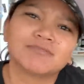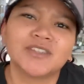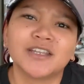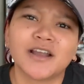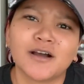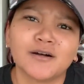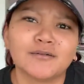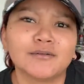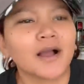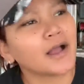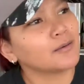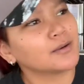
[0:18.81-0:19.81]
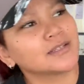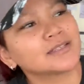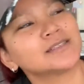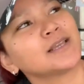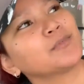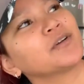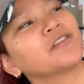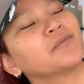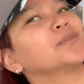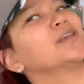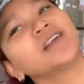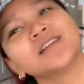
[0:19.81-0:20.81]
you know, I wanted to separate
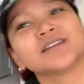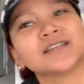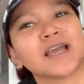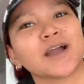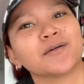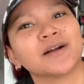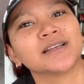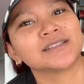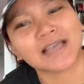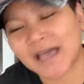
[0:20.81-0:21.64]
from the other DIYs.